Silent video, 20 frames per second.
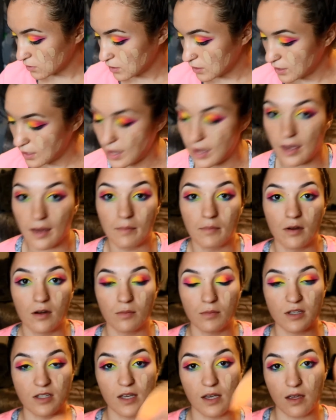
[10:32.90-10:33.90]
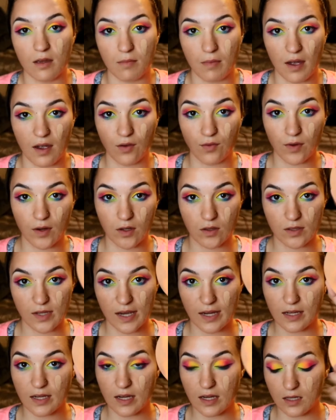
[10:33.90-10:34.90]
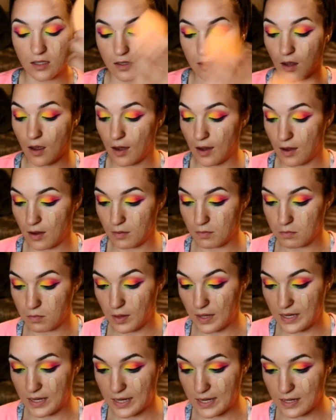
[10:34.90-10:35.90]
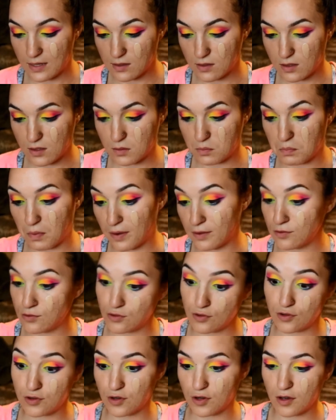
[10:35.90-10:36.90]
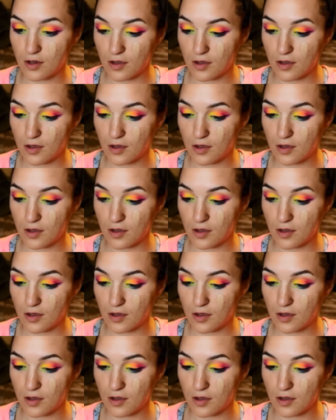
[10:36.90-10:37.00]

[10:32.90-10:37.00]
Okay, I'm going to be taking my Real Techniques blending sponge